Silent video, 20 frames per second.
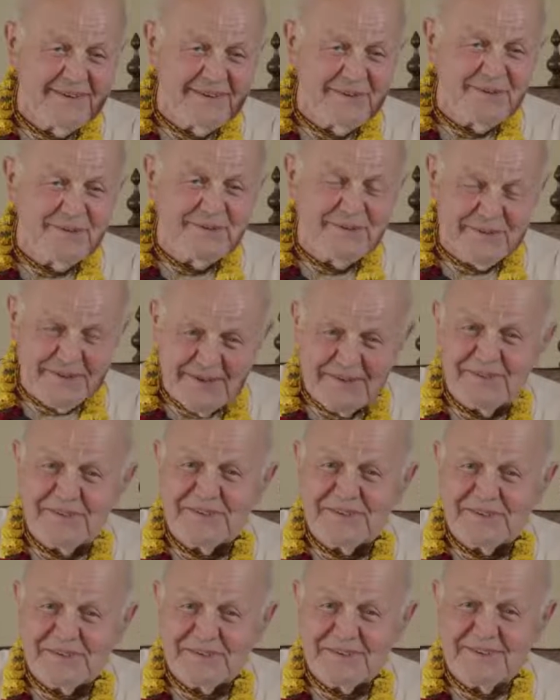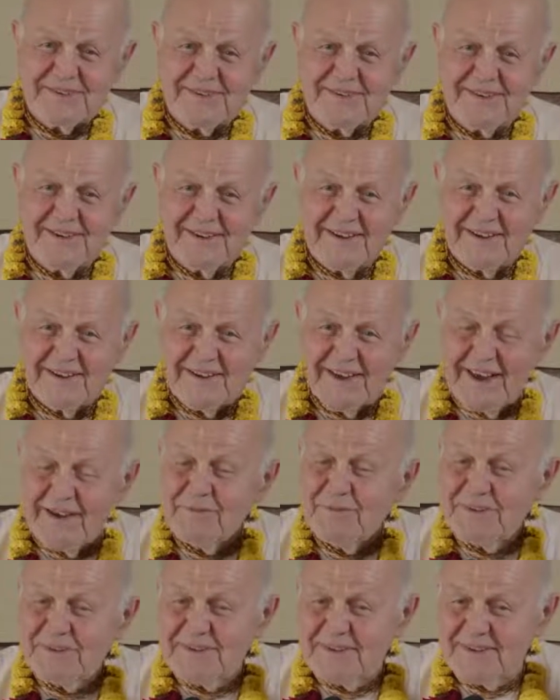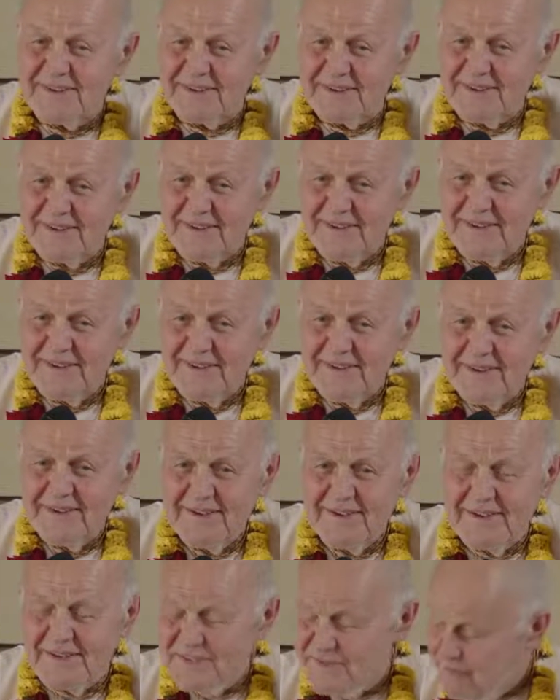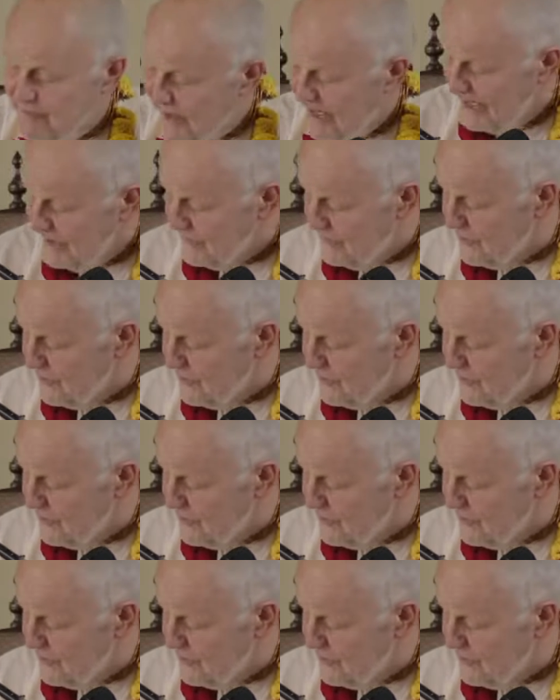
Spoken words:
You know, there is. Everything is paid